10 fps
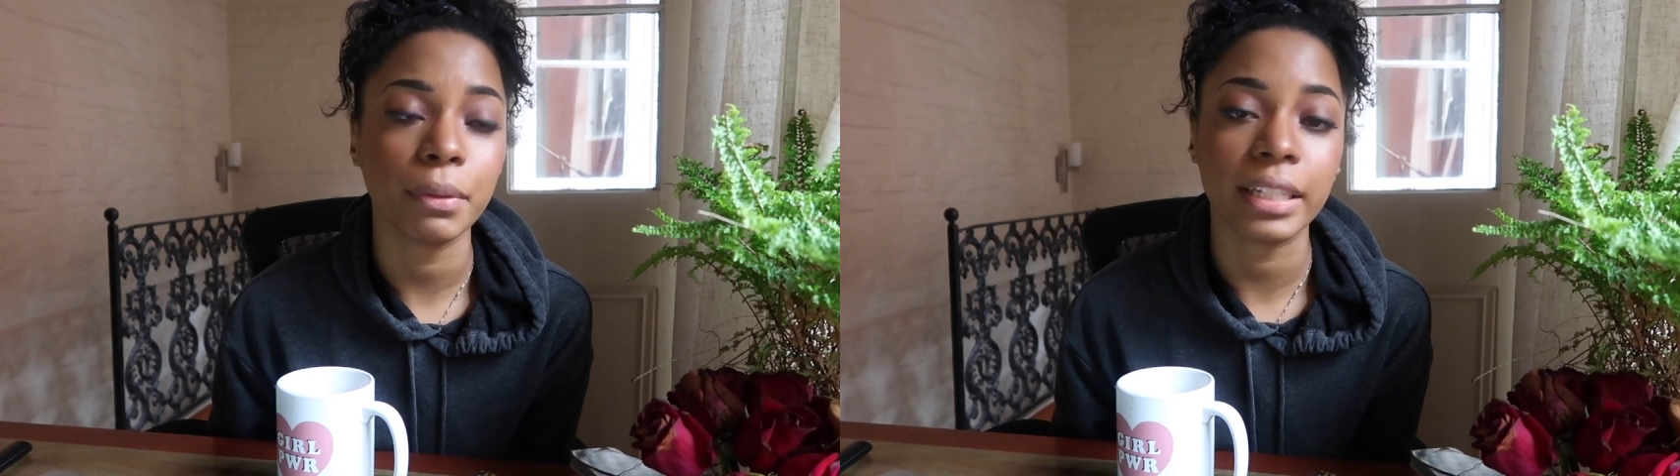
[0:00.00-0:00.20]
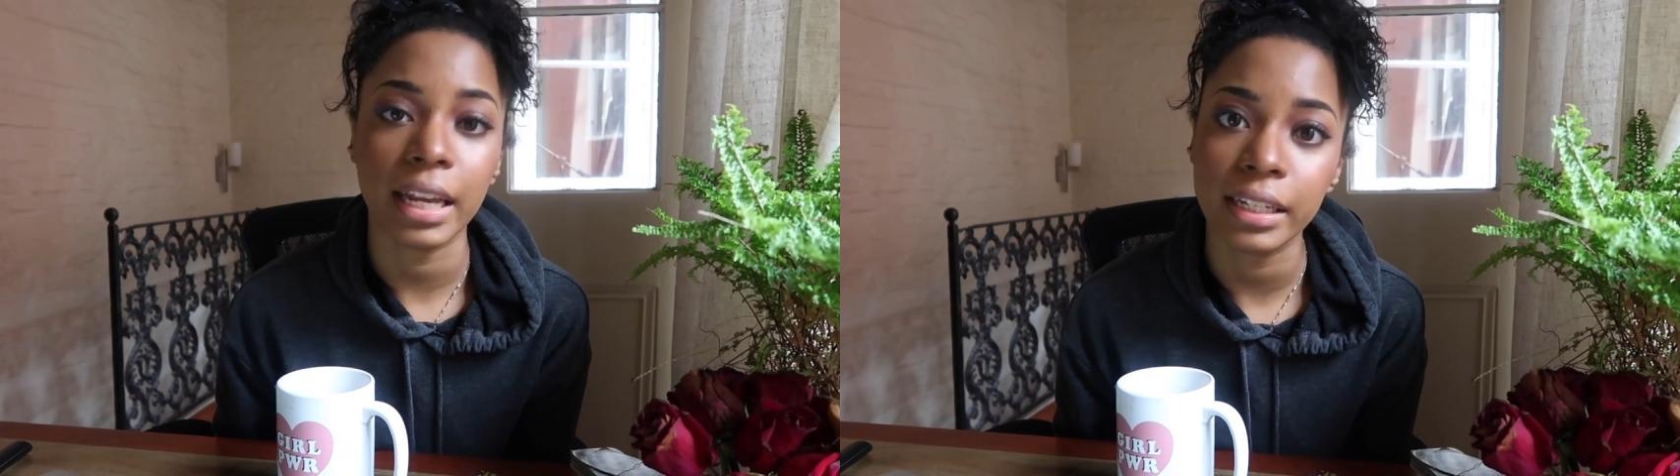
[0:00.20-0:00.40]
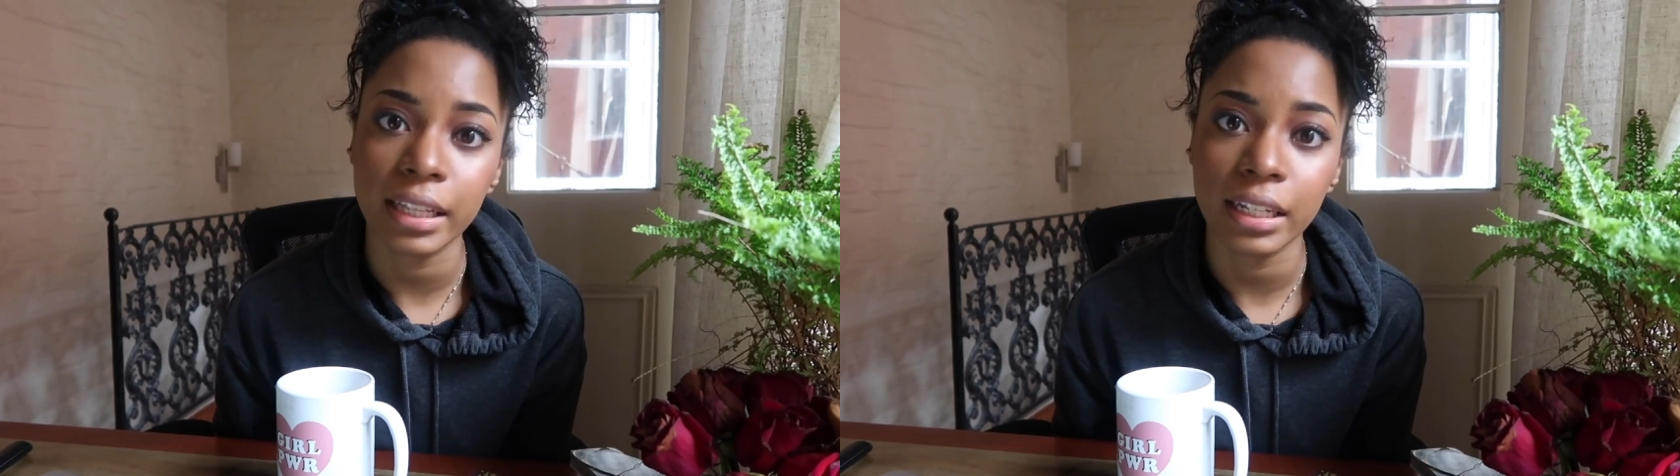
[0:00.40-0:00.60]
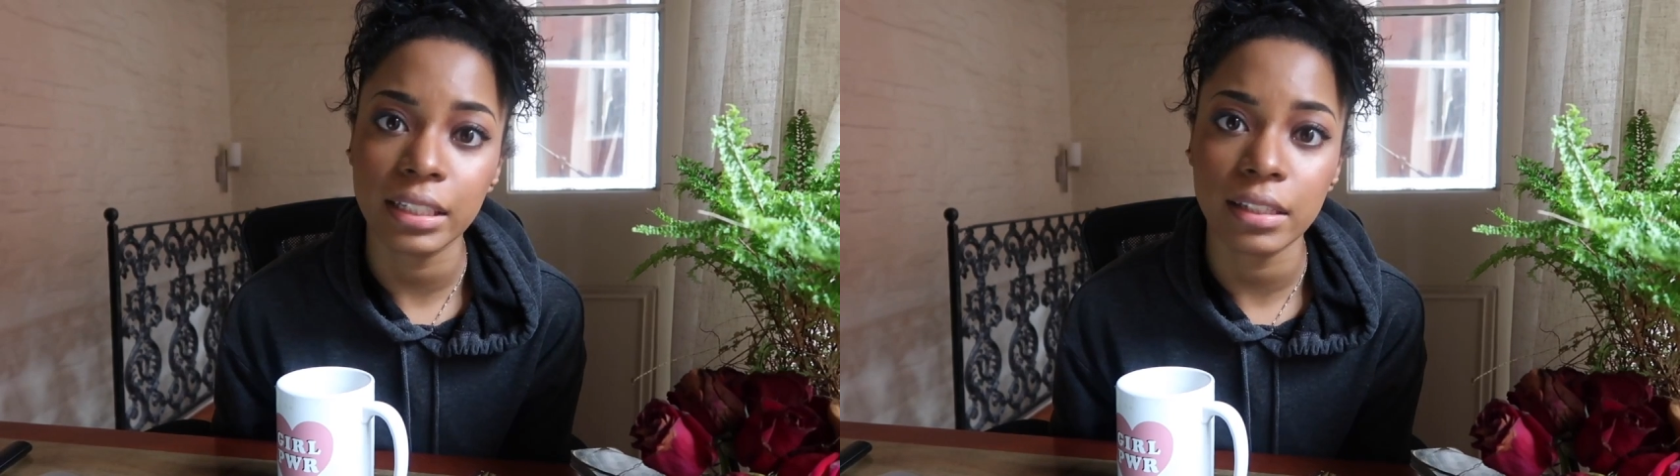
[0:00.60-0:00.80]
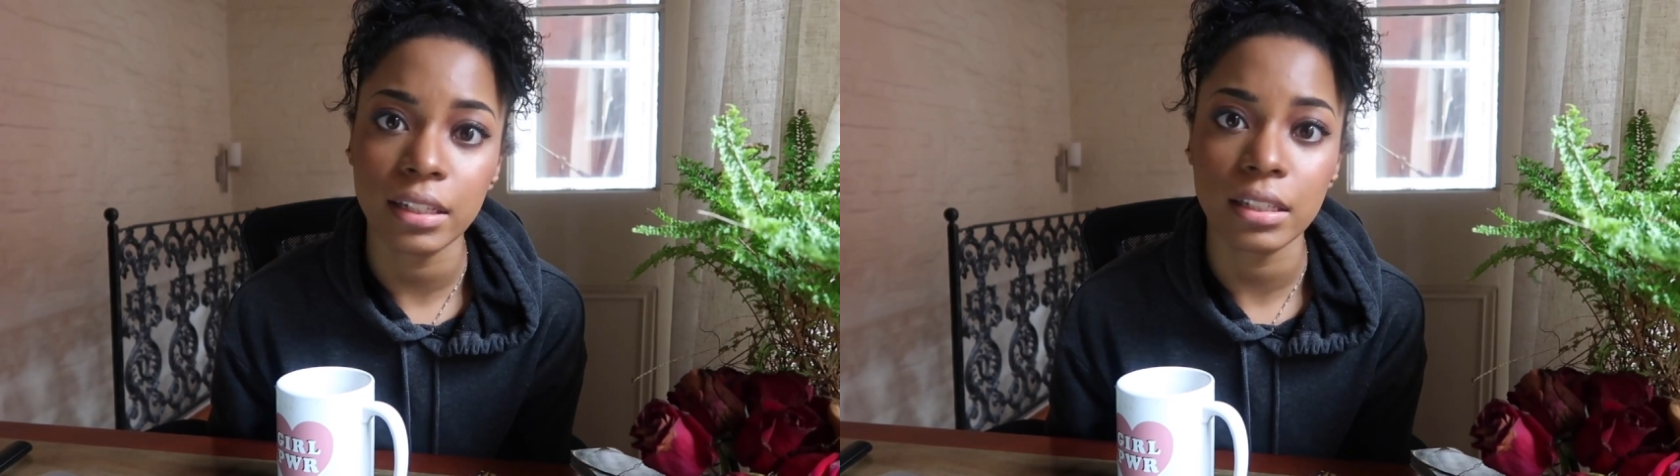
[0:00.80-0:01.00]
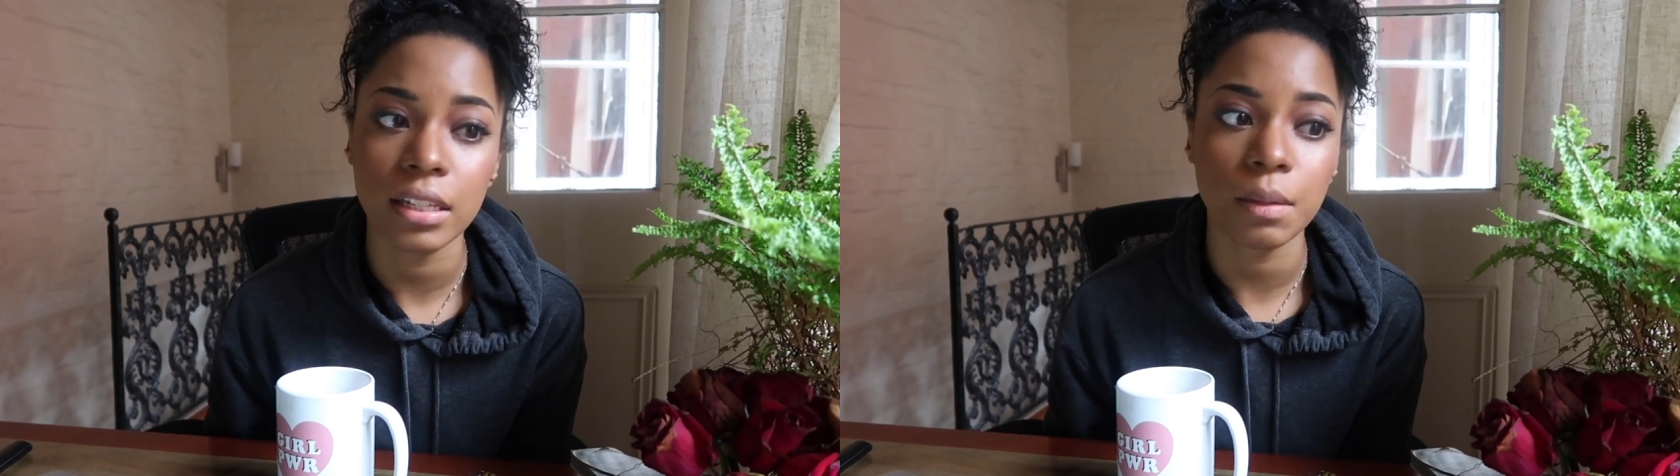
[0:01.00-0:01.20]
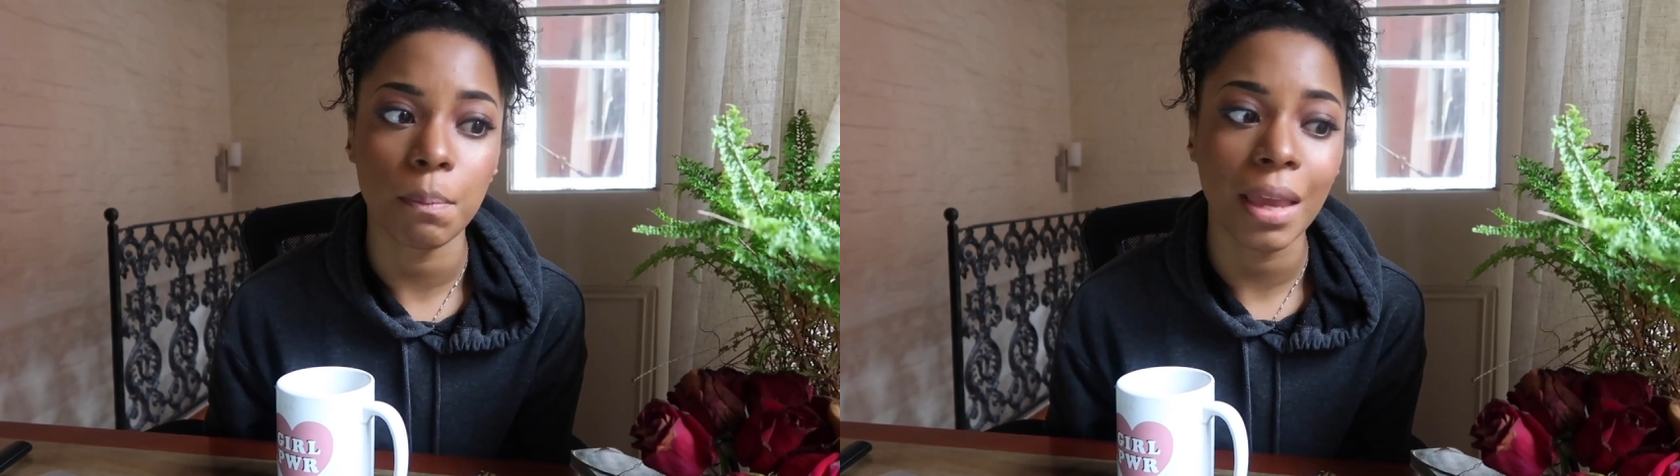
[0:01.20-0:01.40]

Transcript: pretending that it doesn't exist.